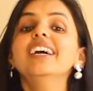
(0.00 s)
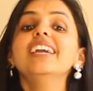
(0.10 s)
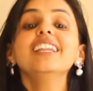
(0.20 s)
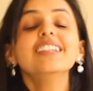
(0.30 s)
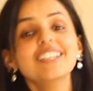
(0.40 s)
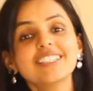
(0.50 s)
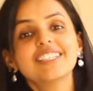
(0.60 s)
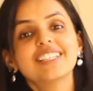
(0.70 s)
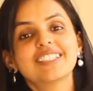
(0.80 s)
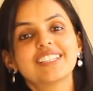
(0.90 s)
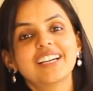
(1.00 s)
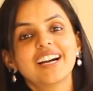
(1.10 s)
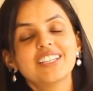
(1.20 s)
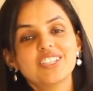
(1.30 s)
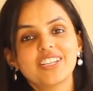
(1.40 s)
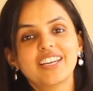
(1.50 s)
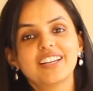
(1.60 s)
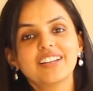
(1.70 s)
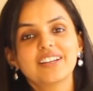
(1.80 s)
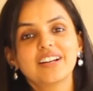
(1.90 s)
In this season, I
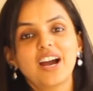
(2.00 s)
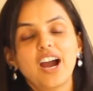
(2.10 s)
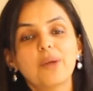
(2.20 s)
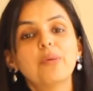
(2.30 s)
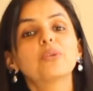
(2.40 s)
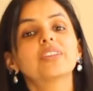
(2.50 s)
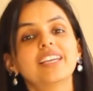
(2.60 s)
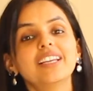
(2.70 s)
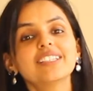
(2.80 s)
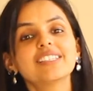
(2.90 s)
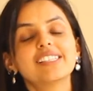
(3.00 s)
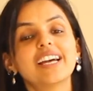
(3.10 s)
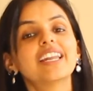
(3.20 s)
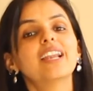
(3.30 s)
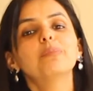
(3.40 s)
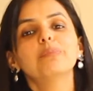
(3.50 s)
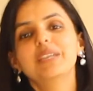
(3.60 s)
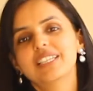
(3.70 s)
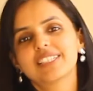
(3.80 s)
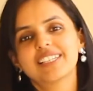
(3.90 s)
share about things that help
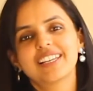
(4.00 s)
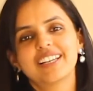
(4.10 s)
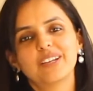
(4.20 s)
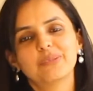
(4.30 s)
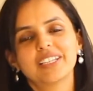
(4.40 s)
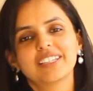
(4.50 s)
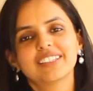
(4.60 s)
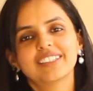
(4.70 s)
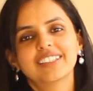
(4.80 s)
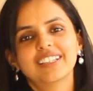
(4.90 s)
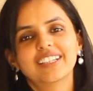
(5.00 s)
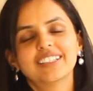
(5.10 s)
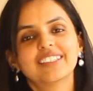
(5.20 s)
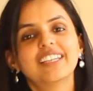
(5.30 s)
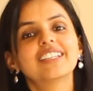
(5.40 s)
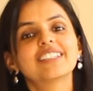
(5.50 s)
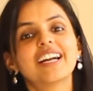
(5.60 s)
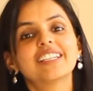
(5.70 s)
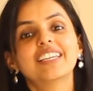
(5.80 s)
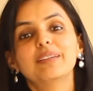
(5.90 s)
me stay relevant, things
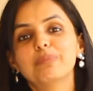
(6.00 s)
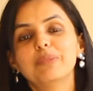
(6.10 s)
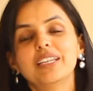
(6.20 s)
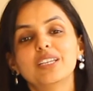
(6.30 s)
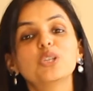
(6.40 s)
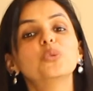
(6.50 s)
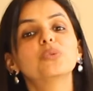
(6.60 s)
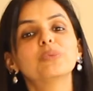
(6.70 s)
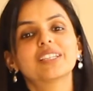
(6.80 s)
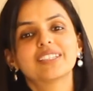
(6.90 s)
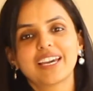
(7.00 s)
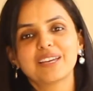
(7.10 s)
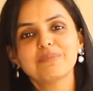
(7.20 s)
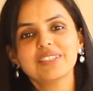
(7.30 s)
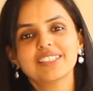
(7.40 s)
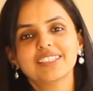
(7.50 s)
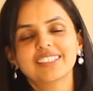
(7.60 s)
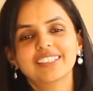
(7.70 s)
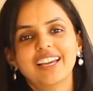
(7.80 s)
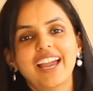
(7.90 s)
that keep me in tune with times,
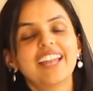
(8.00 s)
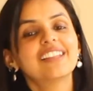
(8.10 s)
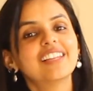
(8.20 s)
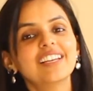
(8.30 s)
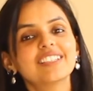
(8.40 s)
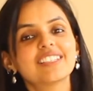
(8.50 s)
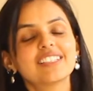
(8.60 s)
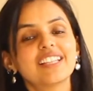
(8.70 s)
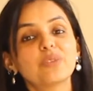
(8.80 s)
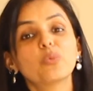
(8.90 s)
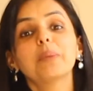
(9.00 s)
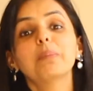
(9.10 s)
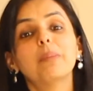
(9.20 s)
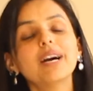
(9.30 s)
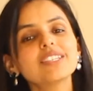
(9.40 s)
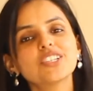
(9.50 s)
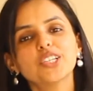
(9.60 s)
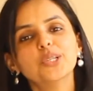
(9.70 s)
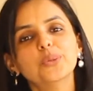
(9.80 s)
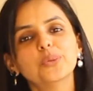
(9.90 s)
and things that one
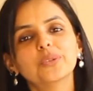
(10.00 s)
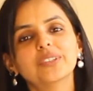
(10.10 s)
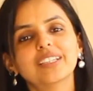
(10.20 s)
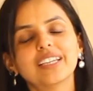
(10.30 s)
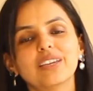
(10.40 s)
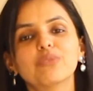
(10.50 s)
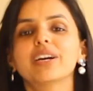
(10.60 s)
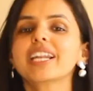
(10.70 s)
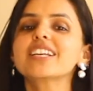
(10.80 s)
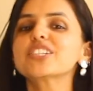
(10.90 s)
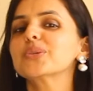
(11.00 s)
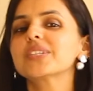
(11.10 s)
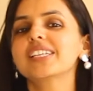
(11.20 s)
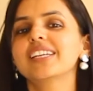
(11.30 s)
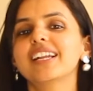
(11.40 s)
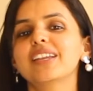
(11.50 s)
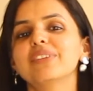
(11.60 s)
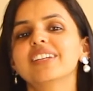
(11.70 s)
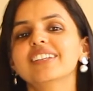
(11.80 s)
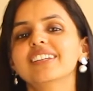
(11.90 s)
must do if one has to stay
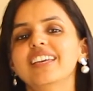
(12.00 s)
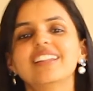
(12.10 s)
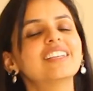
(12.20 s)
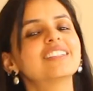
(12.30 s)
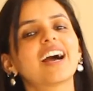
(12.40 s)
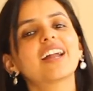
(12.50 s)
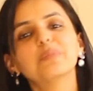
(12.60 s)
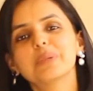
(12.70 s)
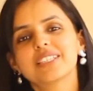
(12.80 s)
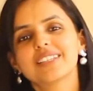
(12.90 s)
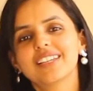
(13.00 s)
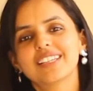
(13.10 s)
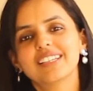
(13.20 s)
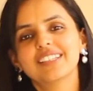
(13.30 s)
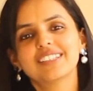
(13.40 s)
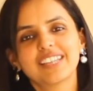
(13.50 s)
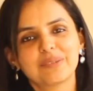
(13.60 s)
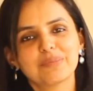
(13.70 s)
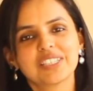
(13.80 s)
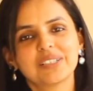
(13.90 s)
relevant in these unprecedented
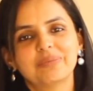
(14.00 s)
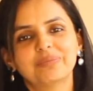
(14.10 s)
times.